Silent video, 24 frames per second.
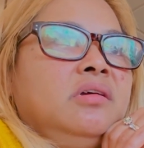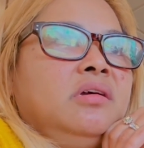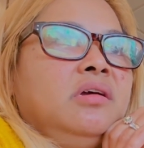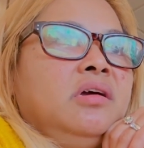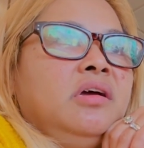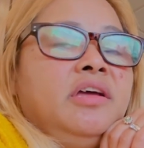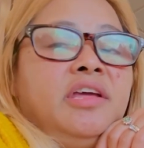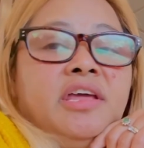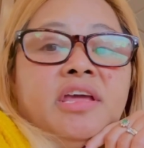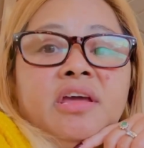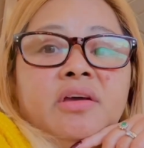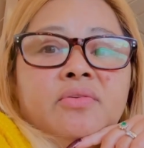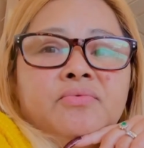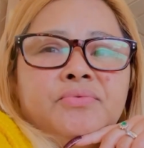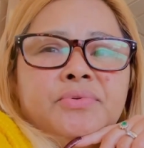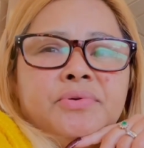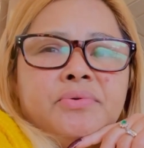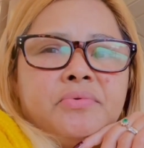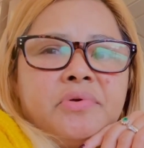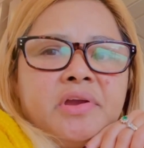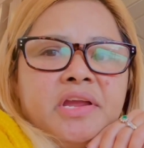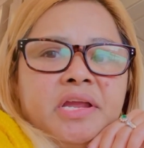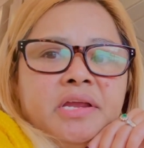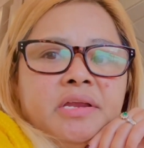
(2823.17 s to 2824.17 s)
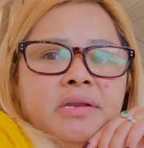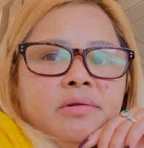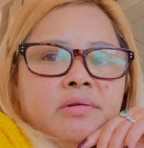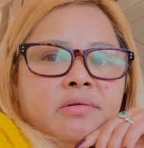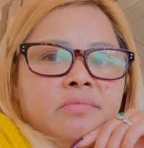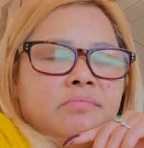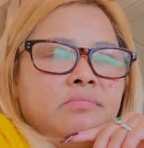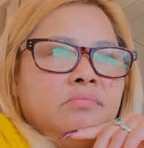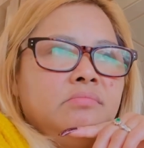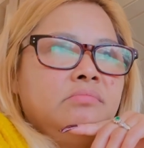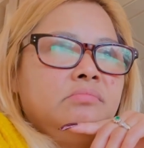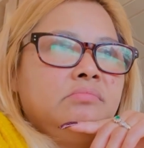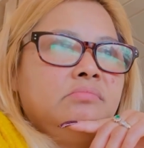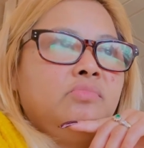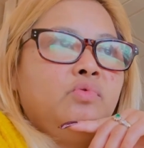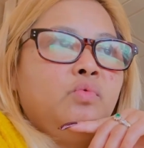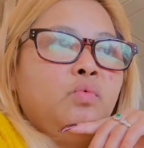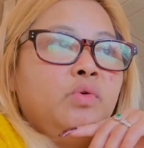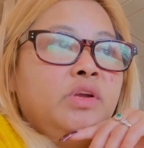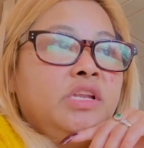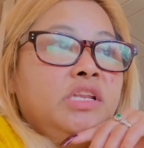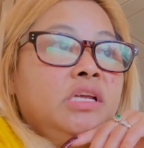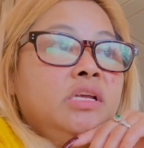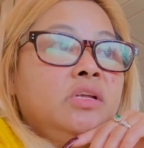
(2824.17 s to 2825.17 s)
a heavy rain.
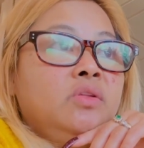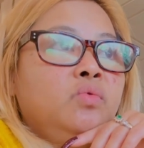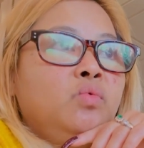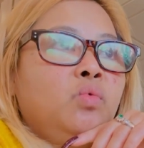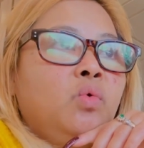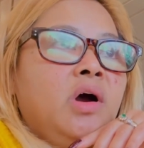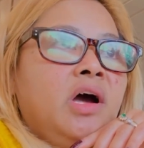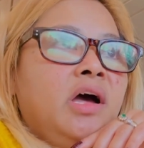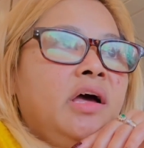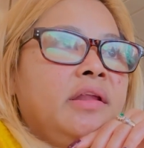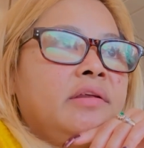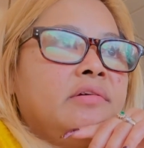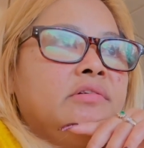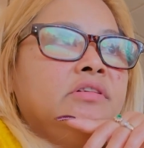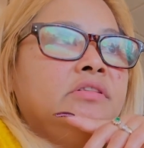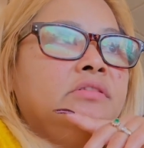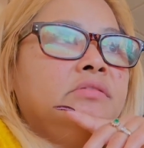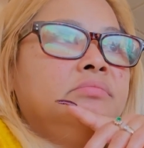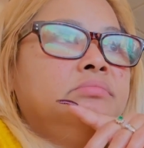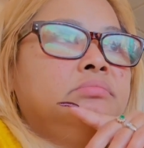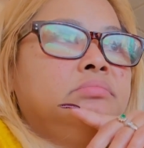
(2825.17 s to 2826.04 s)
We need water.